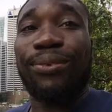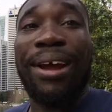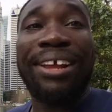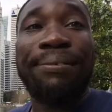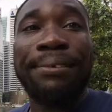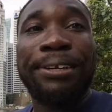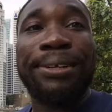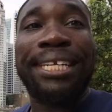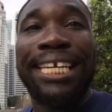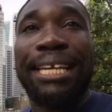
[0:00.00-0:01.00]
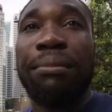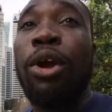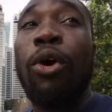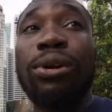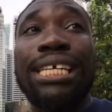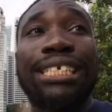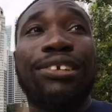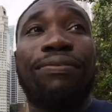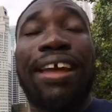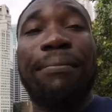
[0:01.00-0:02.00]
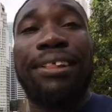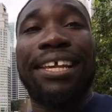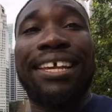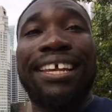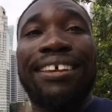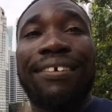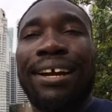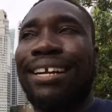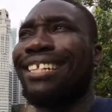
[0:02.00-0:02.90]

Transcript: throughout even your team or just your family, right?